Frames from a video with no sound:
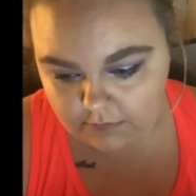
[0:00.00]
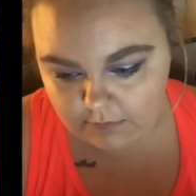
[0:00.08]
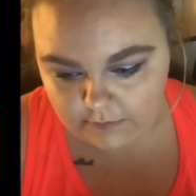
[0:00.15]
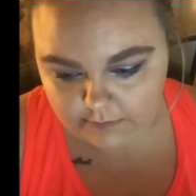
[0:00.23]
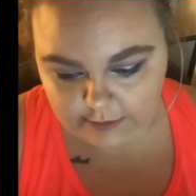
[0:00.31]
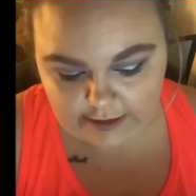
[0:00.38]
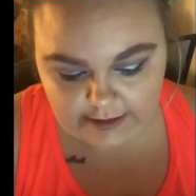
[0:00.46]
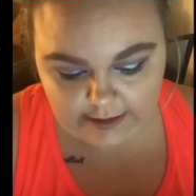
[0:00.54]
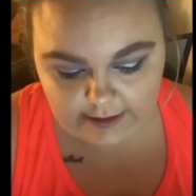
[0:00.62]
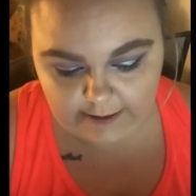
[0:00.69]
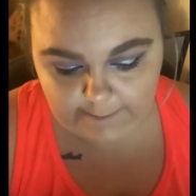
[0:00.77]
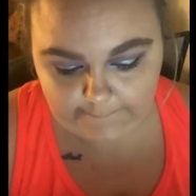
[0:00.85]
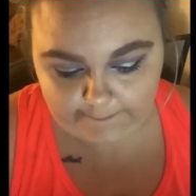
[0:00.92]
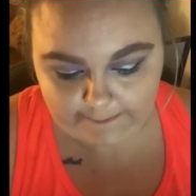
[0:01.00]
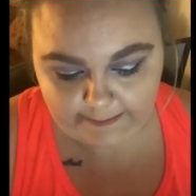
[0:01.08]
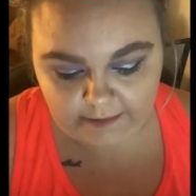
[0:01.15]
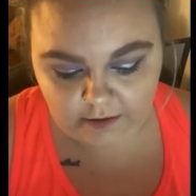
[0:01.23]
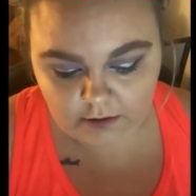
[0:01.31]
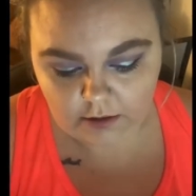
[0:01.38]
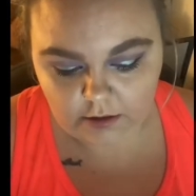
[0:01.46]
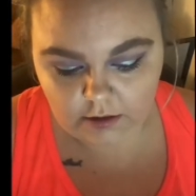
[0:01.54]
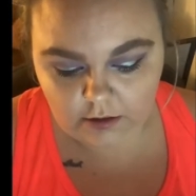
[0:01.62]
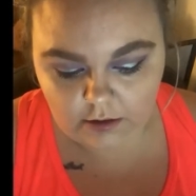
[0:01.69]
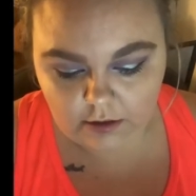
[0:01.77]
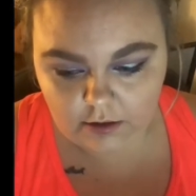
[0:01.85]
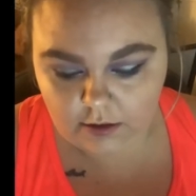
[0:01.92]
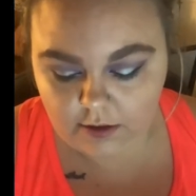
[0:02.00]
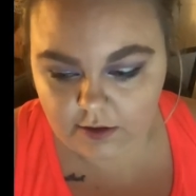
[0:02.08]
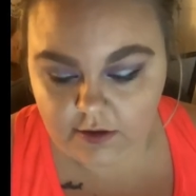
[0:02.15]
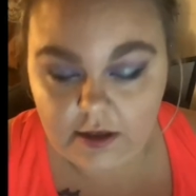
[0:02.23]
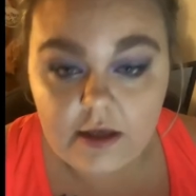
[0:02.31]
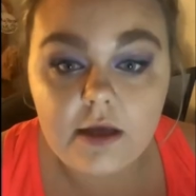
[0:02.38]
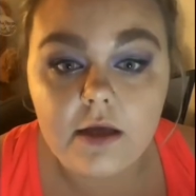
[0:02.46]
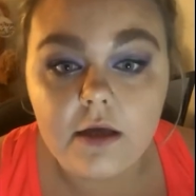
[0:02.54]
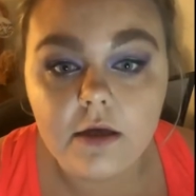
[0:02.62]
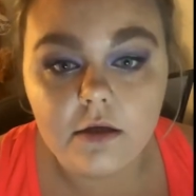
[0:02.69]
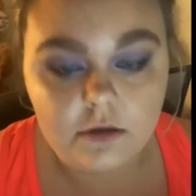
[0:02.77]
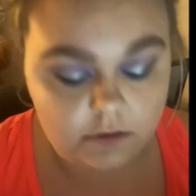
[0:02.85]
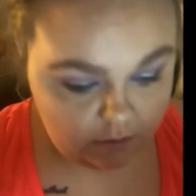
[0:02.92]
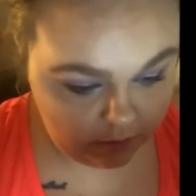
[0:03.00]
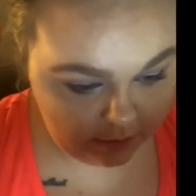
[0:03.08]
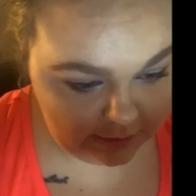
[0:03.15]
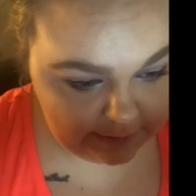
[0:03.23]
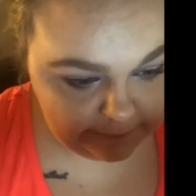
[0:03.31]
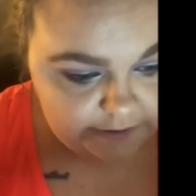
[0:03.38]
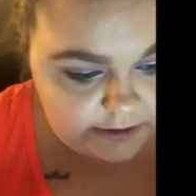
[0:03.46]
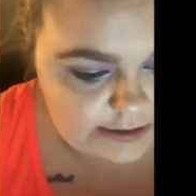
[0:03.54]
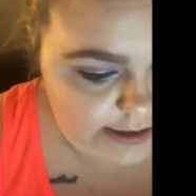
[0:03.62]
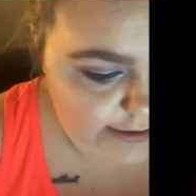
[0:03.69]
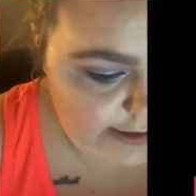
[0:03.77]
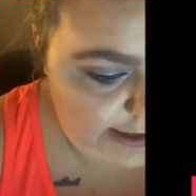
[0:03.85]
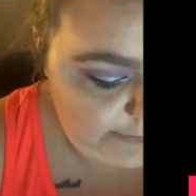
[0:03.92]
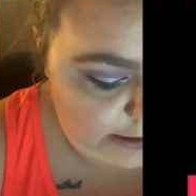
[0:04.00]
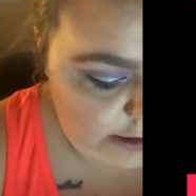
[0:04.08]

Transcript: But yeah, the lipstick that I'm gonna